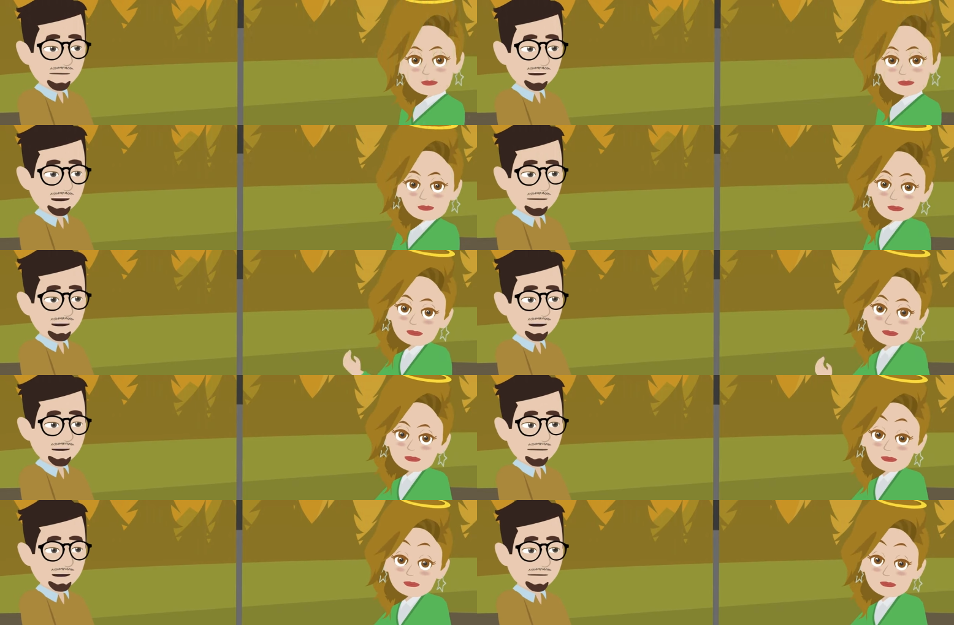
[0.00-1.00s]
Speaker 1: I have one
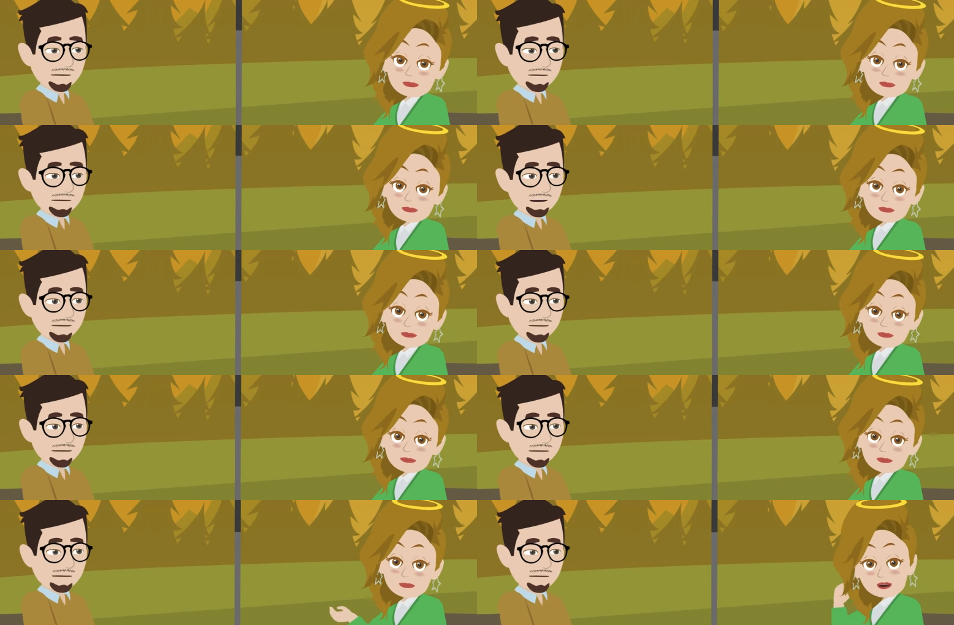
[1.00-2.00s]
more question. Yeah.
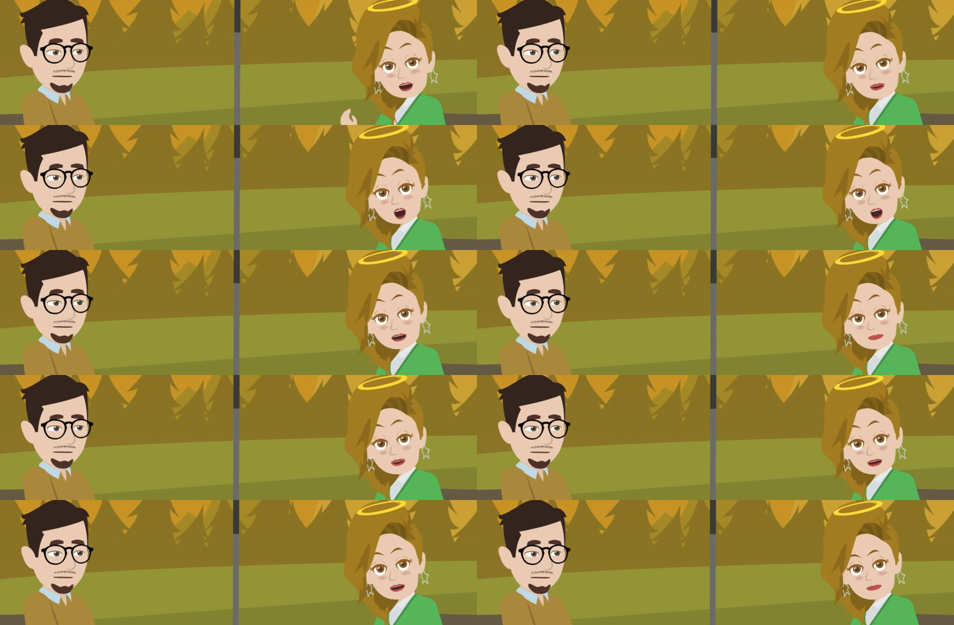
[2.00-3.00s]
Speaker 2: We have no more
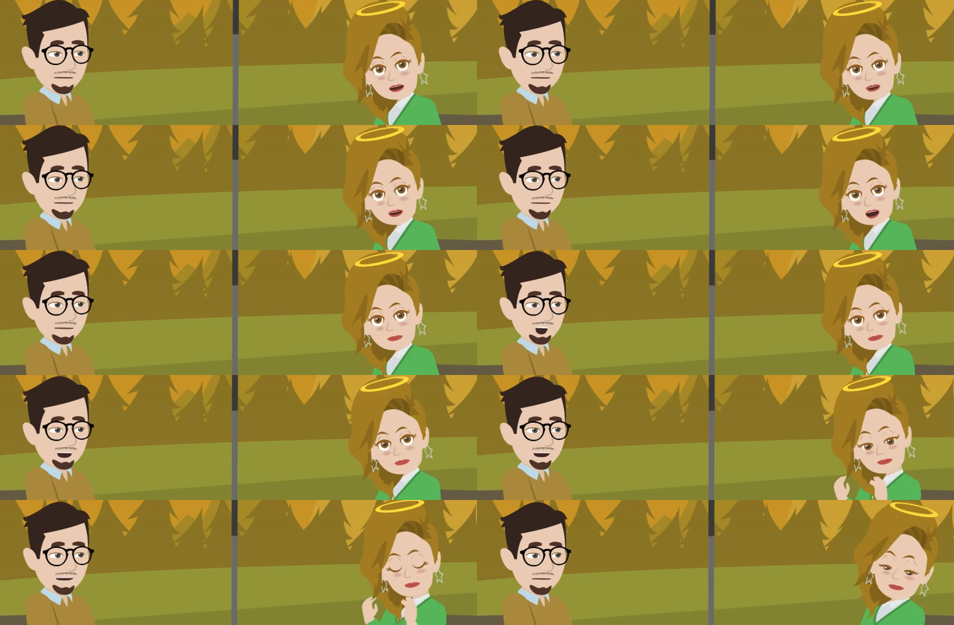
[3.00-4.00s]
time, so we'll... Oh,
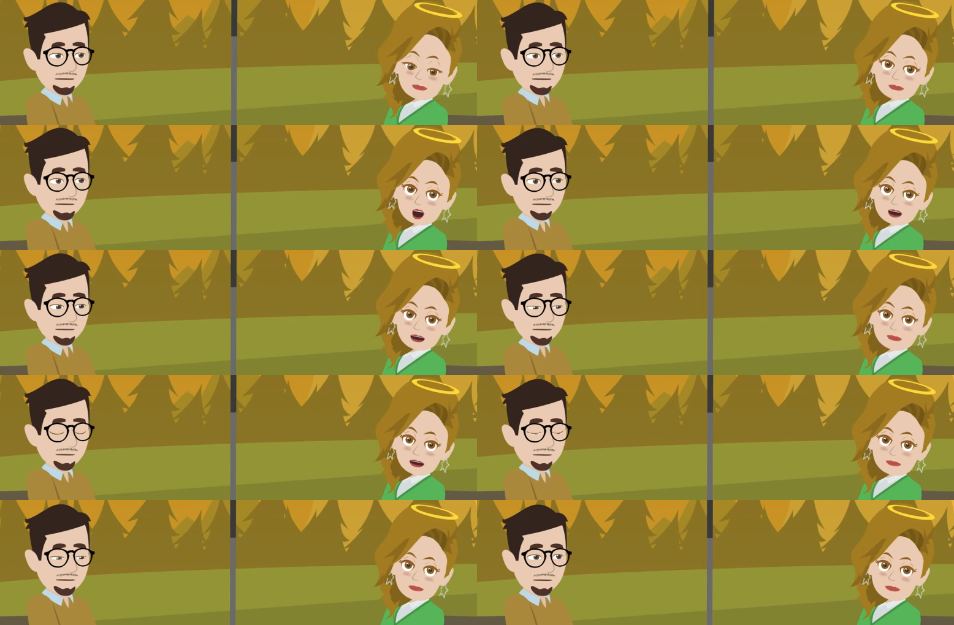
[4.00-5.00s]
we don't? It's all right. We'll
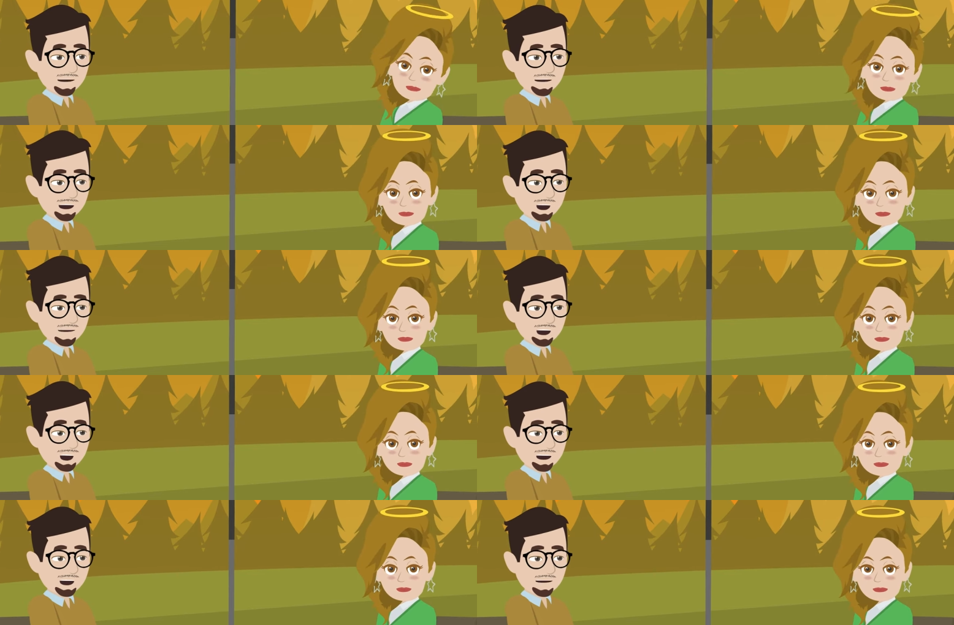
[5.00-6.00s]
take it quickly.
Speaker 1: How much is
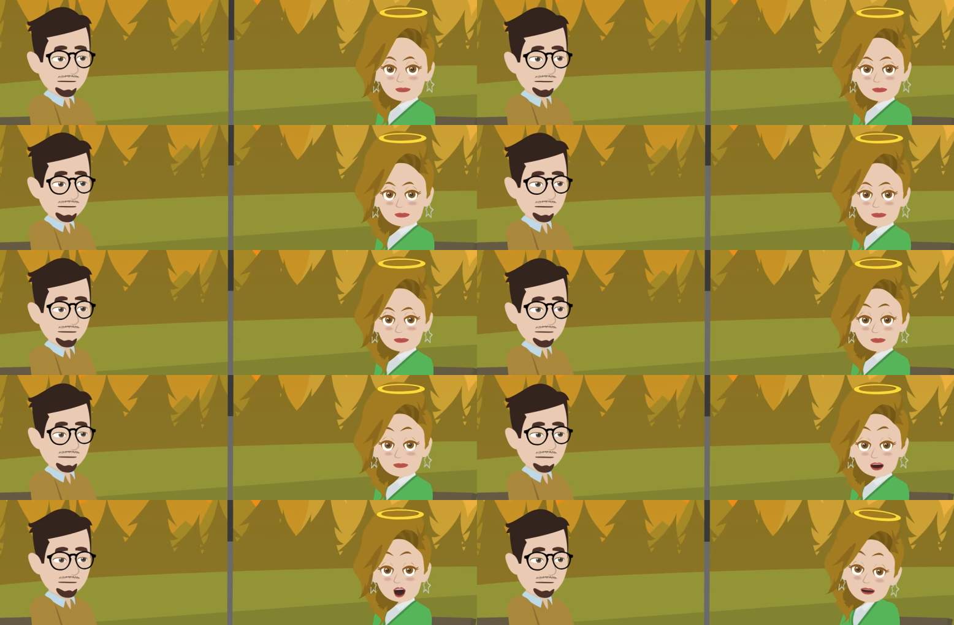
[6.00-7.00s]
enough?
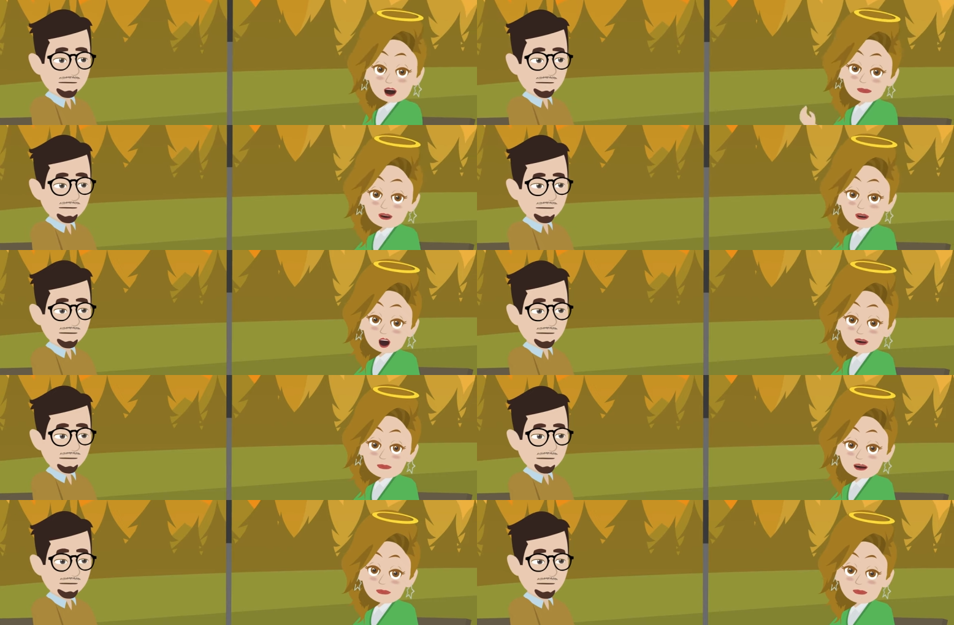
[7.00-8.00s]
Speaker 2: Well, this is a trick question